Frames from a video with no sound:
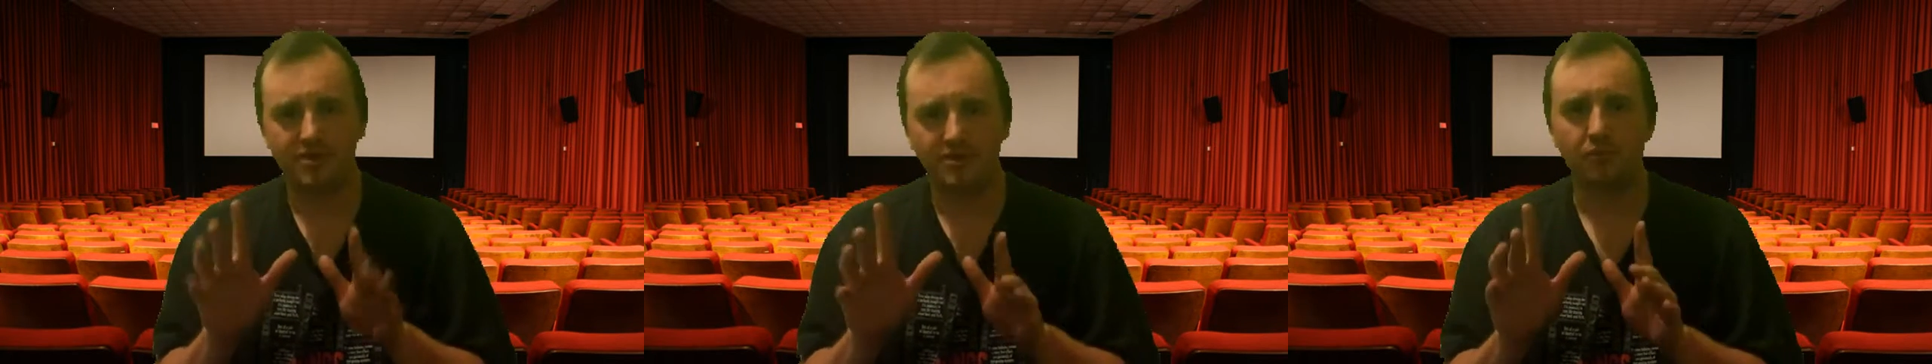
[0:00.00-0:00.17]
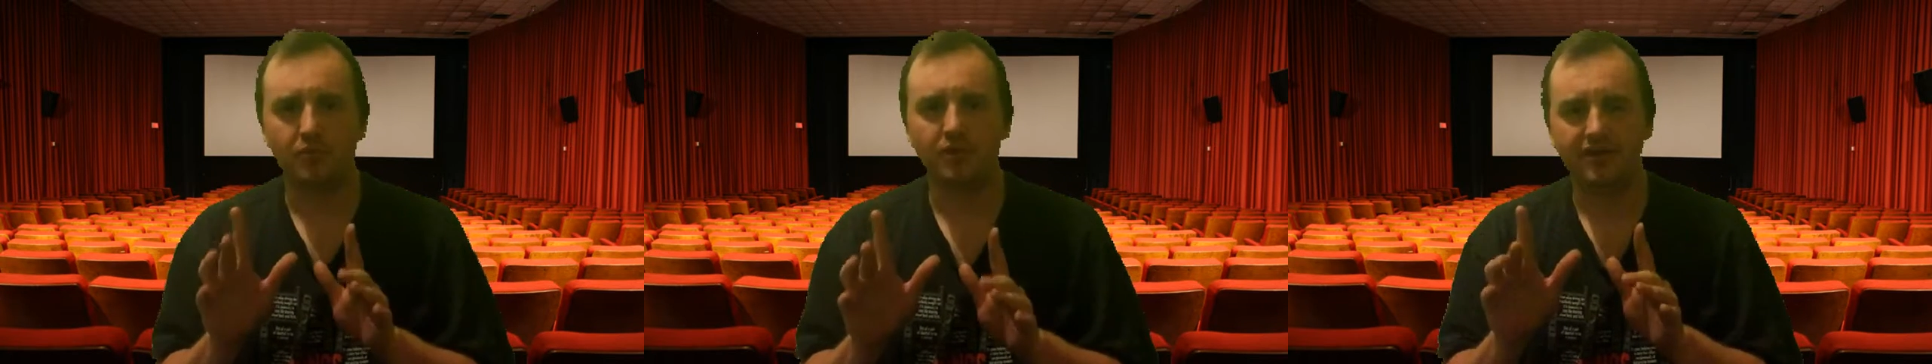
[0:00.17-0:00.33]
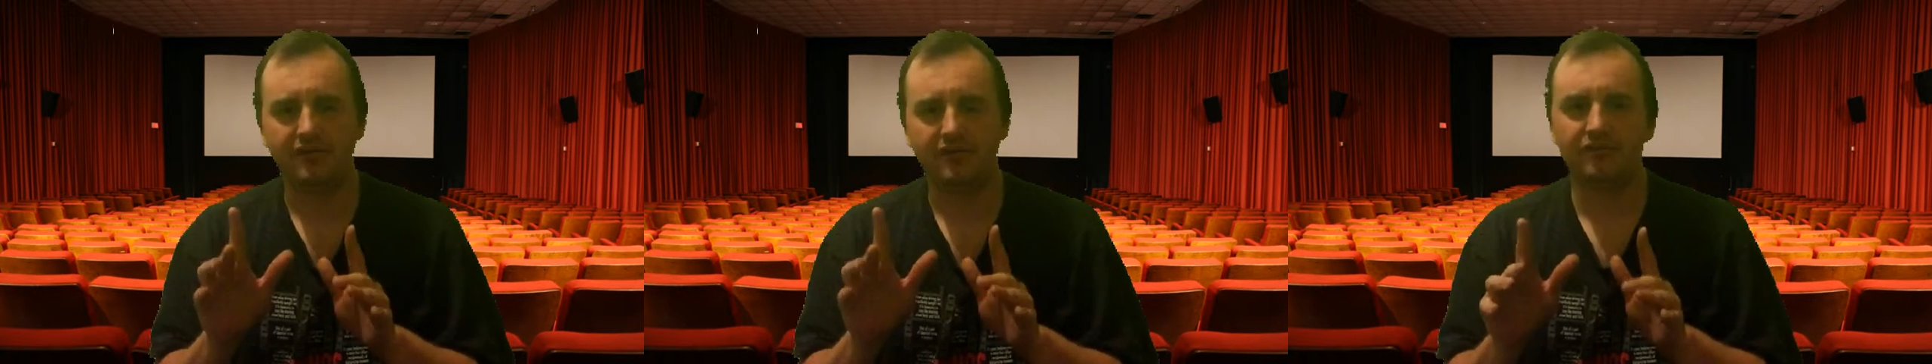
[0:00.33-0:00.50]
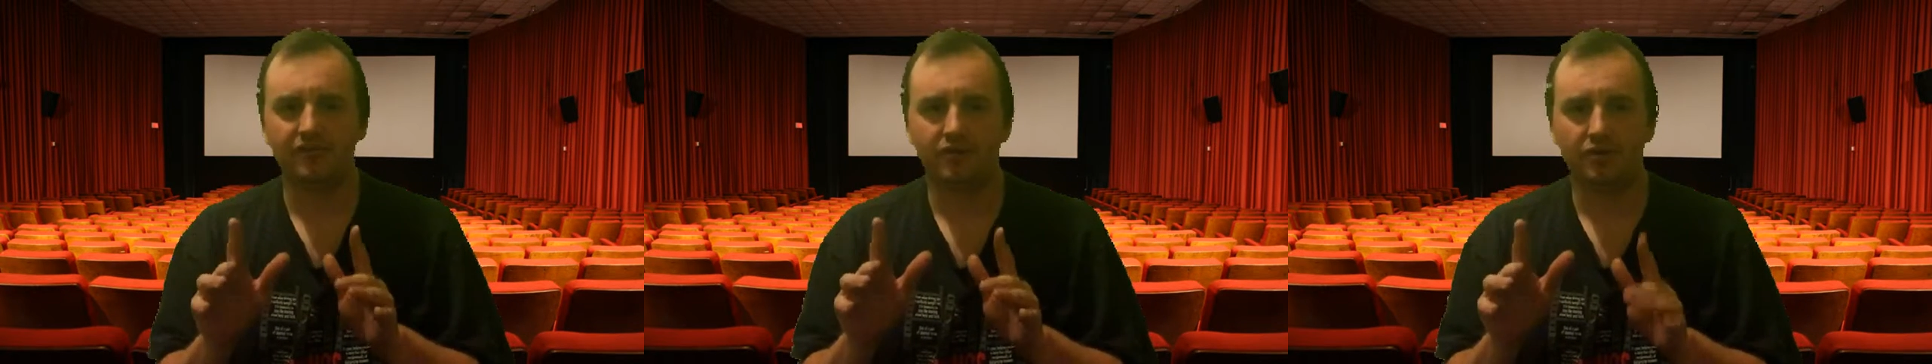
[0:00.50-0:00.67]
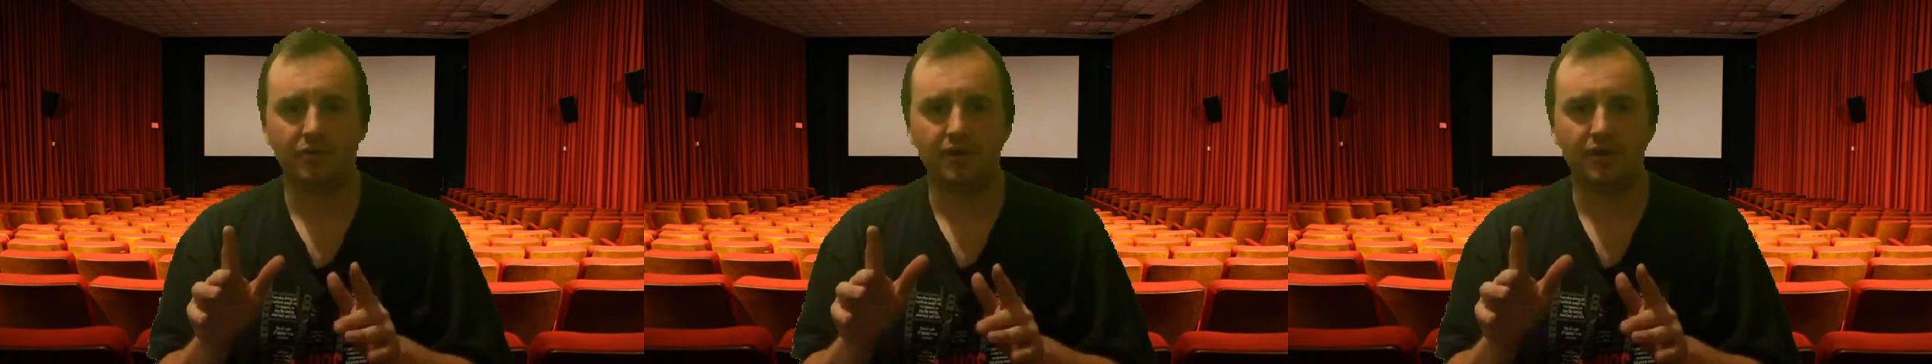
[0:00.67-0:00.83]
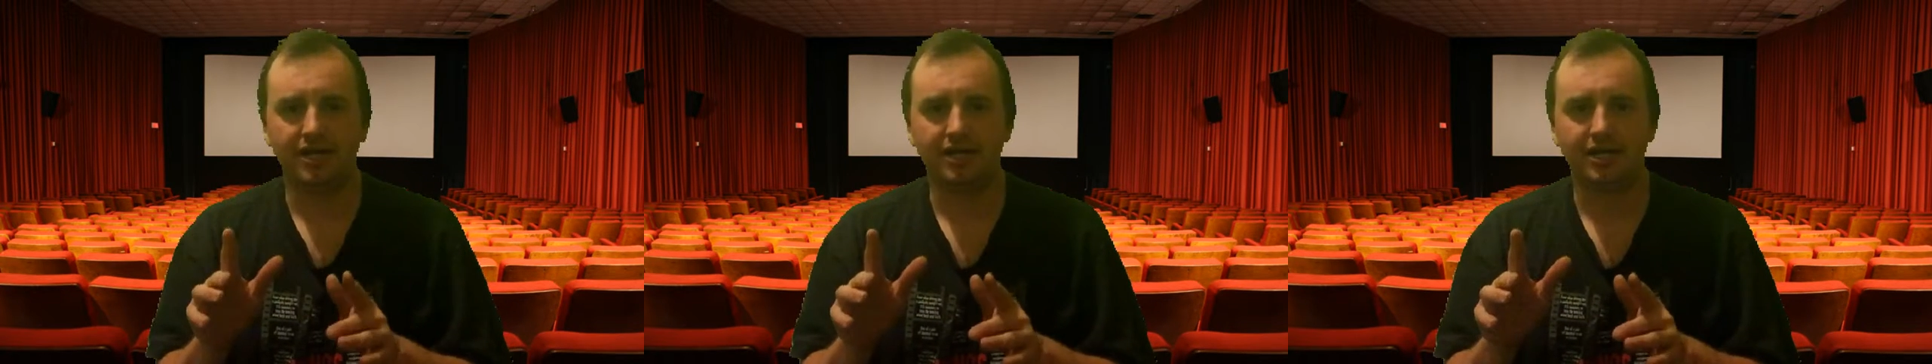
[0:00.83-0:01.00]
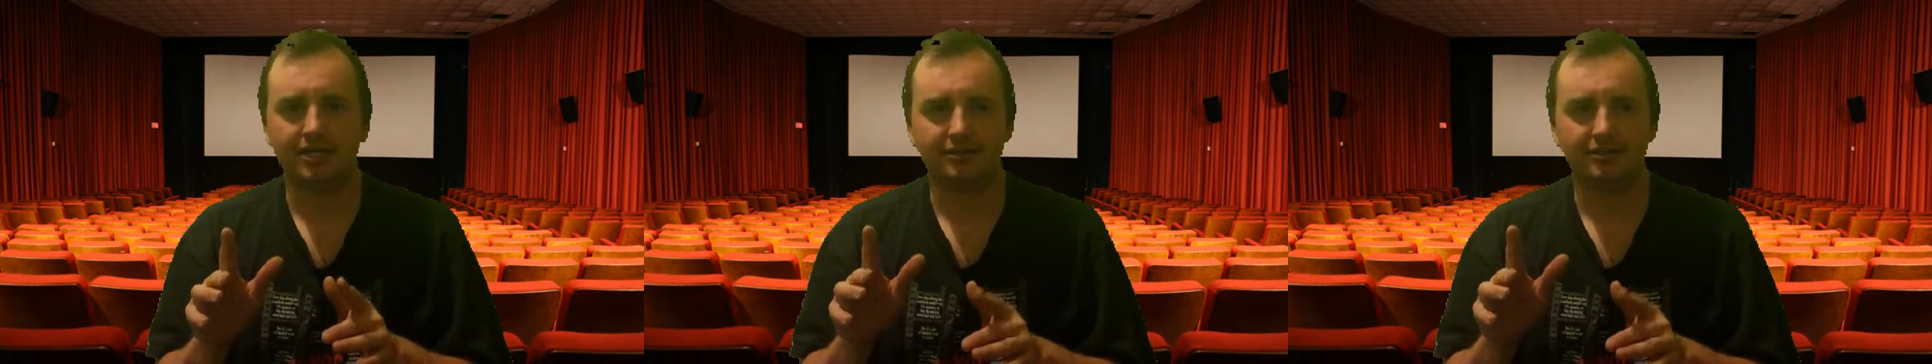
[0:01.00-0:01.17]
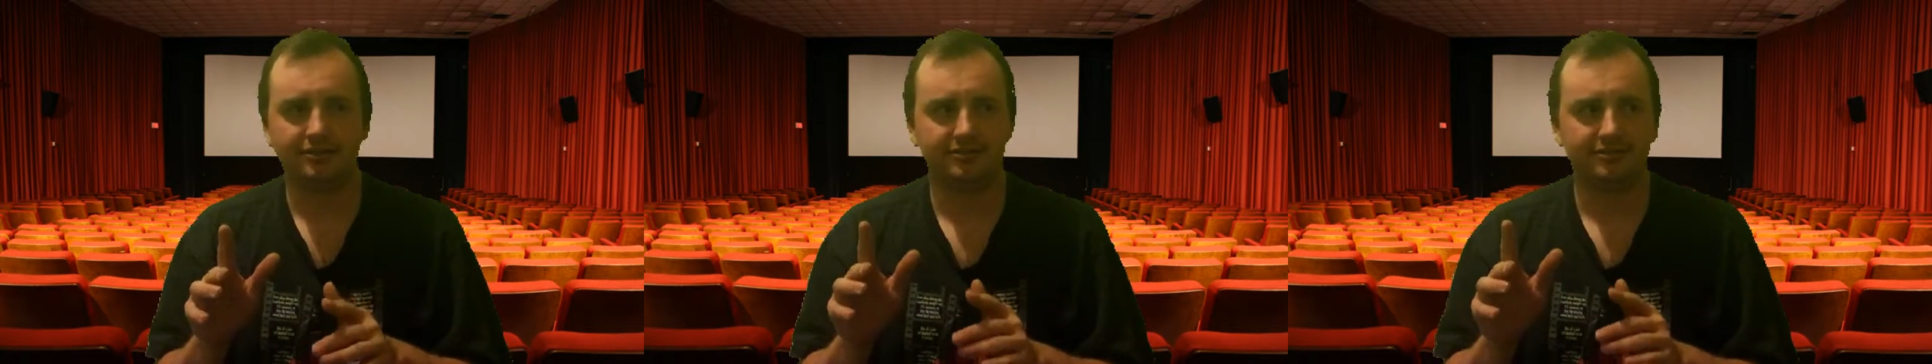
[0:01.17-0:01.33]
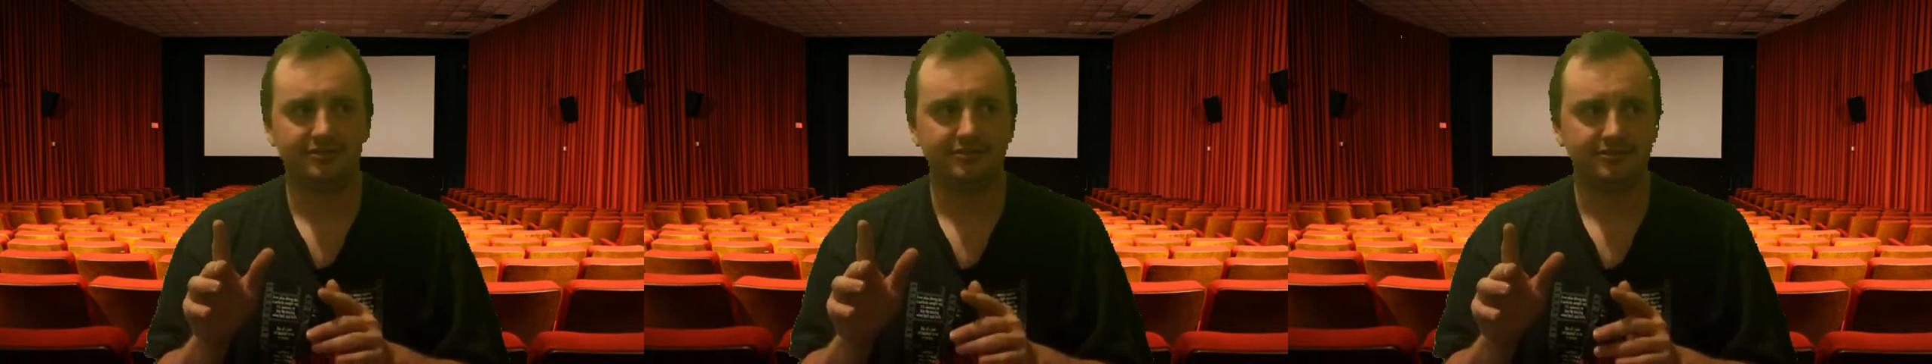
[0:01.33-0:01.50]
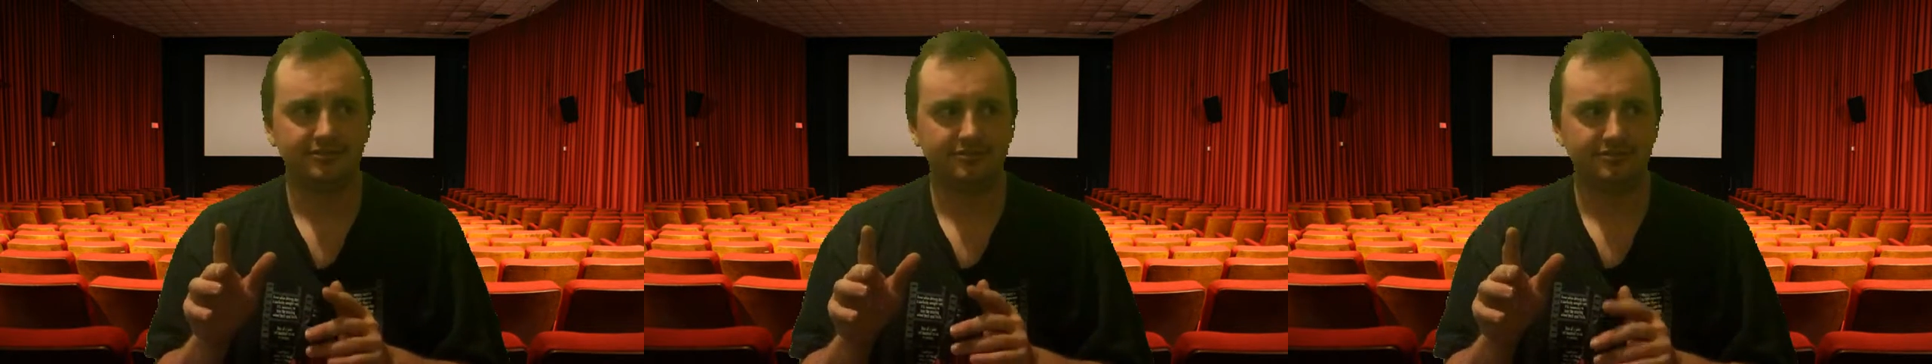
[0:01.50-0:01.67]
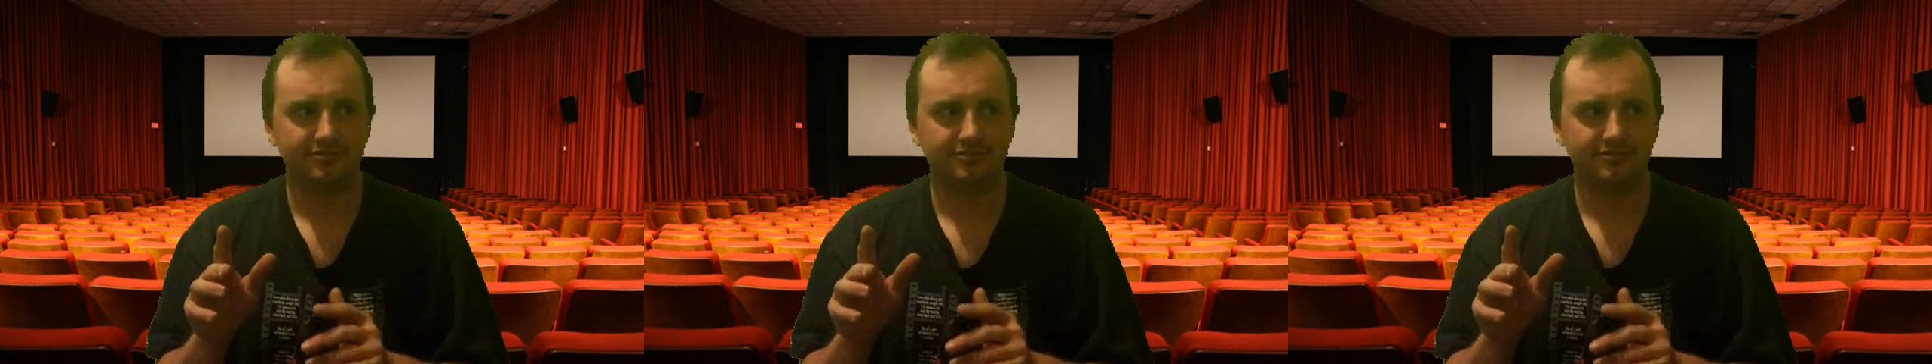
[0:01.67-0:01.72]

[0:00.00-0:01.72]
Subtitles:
been away for a while,